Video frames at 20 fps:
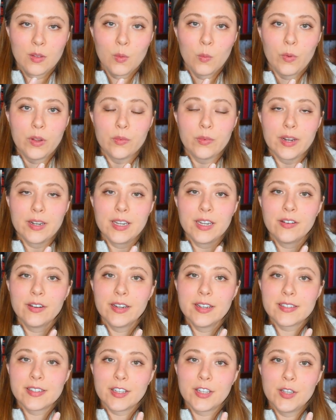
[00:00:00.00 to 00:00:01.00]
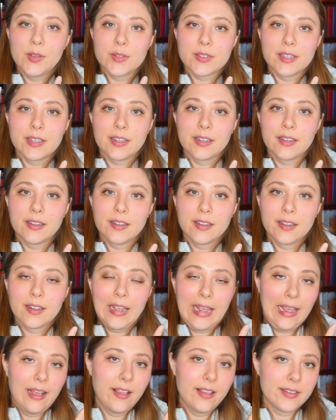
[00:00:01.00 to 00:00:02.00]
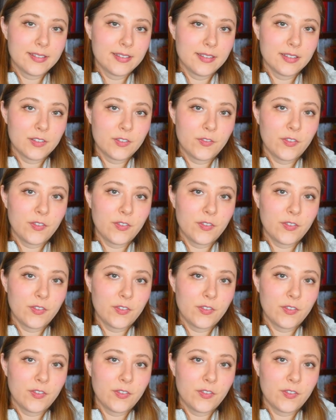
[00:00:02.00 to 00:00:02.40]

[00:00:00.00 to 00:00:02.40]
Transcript: when Rhaenyra is accusing Alicent's